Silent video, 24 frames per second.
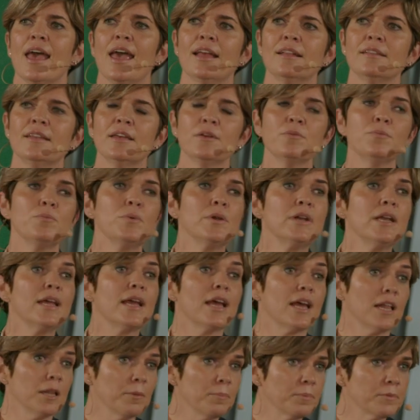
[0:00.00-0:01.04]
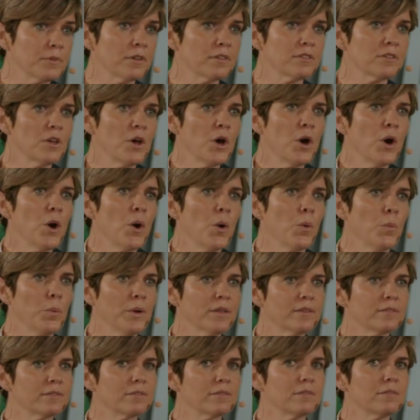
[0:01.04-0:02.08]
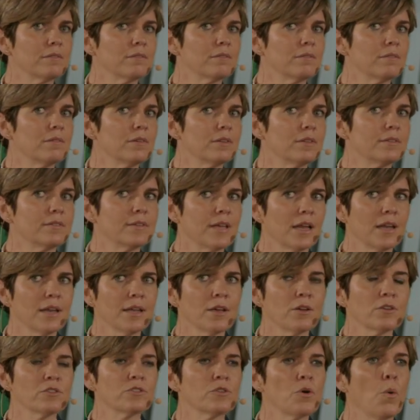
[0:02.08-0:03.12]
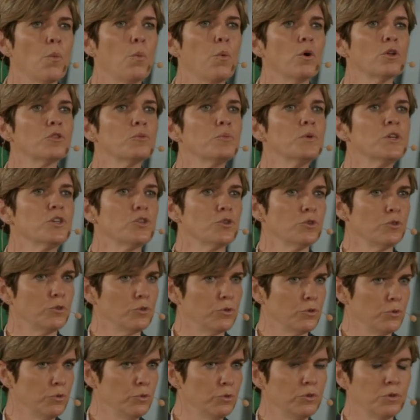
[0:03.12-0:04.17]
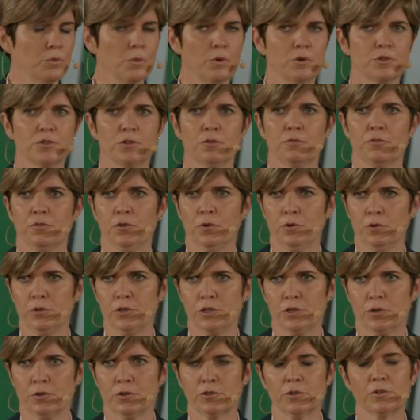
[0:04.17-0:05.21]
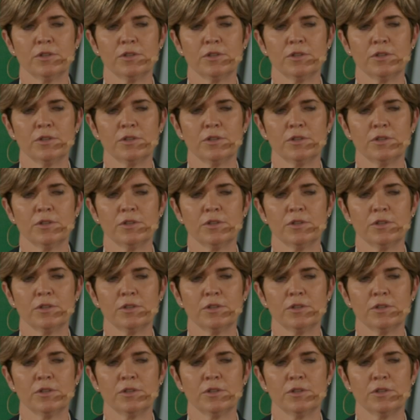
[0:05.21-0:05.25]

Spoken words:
And they really helped us with telling us what we should do towards the future.